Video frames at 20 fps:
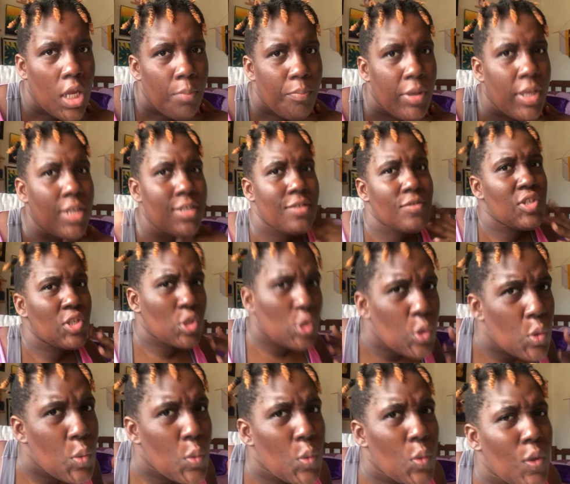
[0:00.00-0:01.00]
because of
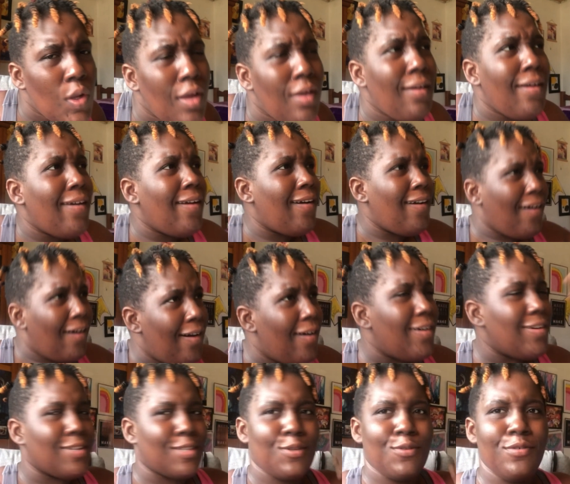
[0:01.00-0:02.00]
school.
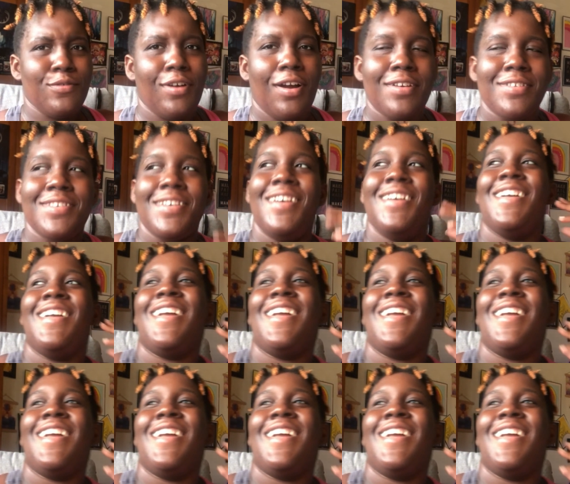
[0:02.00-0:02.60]
School rocks.